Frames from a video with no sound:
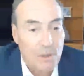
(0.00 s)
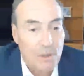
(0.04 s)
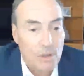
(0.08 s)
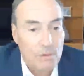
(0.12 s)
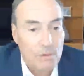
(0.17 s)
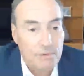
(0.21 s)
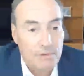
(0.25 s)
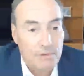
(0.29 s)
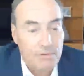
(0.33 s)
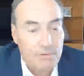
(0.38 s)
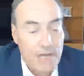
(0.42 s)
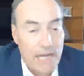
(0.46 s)
are
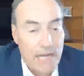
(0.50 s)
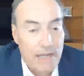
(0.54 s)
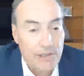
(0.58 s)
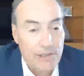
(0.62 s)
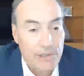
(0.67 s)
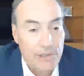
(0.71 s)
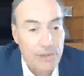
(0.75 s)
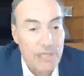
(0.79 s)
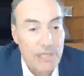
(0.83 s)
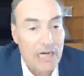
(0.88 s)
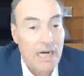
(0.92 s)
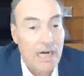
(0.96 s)

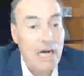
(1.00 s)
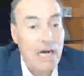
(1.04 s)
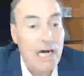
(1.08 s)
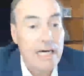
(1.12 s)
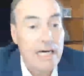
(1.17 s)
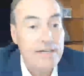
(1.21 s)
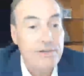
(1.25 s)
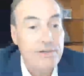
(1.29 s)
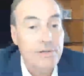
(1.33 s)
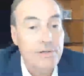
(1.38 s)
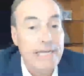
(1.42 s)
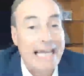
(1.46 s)
overvalued
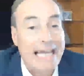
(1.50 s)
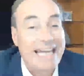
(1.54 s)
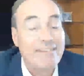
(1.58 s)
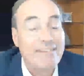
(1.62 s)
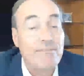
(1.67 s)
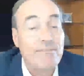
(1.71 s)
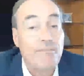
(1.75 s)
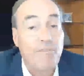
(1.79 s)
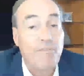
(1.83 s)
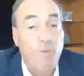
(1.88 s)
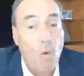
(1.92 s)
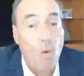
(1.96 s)

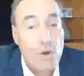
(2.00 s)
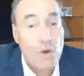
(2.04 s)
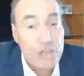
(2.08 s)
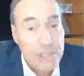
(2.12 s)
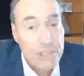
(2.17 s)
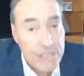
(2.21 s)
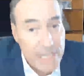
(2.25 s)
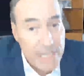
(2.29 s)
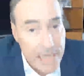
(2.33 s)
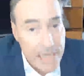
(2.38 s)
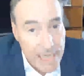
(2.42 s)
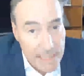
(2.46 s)

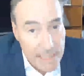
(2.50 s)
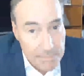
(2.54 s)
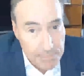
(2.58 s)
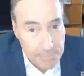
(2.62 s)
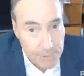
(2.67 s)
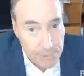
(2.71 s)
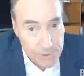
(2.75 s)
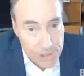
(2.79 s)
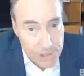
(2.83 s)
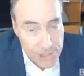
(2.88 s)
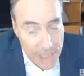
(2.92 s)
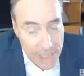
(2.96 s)

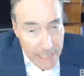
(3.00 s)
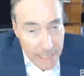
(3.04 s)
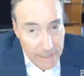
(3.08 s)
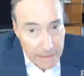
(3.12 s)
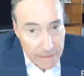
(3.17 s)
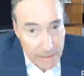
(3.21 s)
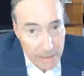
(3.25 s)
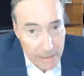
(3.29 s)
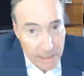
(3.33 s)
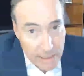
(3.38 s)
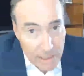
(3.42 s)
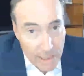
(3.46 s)

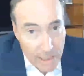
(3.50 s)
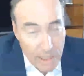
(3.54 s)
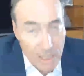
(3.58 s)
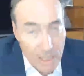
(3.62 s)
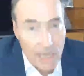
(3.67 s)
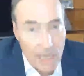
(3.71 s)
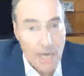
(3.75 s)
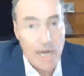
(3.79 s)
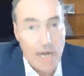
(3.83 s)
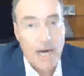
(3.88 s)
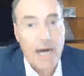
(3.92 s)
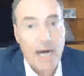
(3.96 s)
114%.
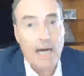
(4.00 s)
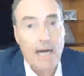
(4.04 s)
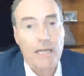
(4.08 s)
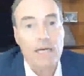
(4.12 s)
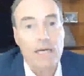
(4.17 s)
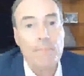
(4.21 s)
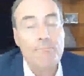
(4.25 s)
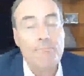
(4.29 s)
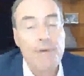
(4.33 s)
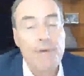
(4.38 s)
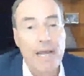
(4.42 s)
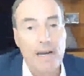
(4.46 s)
Uh,
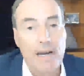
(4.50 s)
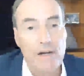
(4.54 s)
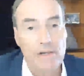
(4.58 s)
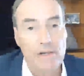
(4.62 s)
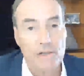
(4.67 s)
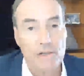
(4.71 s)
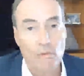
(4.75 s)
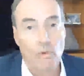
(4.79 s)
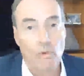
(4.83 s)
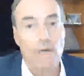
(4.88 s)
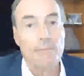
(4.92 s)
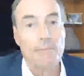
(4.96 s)

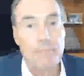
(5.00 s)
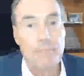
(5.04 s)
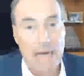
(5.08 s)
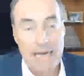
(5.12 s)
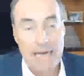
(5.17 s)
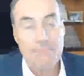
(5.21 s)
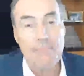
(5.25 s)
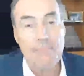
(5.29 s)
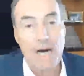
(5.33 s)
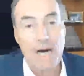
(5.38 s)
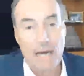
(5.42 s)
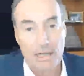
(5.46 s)
compared to what
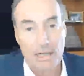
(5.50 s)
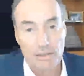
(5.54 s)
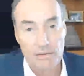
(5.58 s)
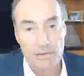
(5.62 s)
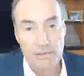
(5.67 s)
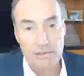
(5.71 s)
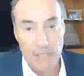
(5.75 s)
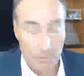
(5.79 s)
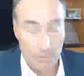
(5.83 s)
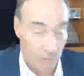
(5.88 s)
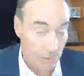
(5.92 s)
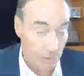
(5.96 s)
my
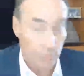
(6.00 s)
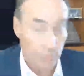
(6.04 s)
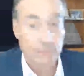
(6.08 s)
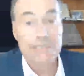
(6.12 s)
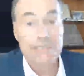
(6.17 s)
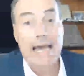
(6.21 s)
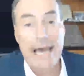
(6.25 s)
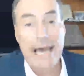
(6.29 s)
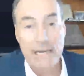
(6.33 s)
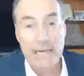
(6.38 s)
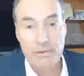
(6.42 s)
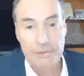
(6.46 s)
model
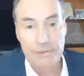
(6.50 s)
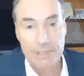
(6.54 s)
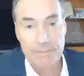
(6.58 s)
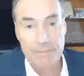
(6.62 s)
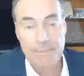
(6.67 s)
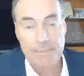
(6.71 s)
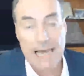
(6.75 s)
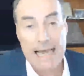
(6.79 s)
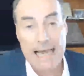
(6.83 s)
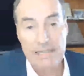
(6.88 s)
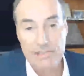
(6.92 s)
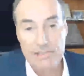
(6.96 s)
was accurate in
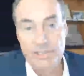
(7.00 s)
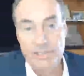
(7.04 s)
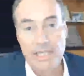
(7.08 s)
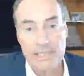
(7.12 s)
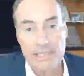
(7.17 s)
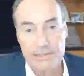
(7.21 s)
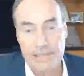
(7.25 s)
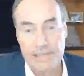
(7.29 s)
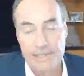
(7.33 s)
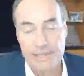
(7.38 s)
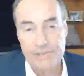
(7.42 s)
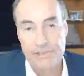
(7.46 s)
the past
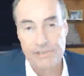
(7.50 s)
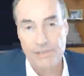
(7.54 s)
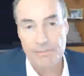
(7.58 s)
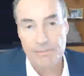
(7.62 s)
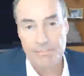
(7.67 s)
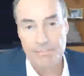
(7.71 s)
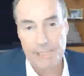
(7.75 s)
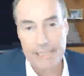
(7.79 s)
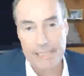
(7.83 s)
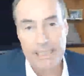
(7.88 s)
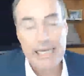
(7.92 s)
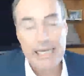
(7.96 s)
says they
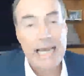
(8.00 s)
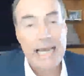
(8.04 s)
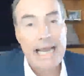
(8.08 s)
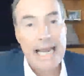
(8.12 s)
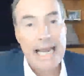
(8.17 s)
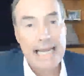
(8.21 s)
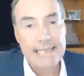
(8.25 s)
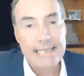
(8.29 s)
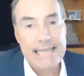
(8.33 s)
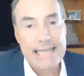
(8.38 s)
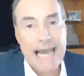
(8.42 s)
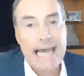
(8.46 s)
should be.
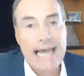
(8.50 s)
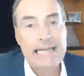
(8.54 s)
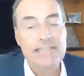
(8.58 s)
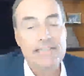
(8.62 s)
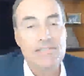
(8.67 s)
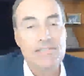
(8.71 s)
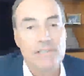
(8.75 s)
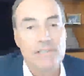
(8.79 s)
And that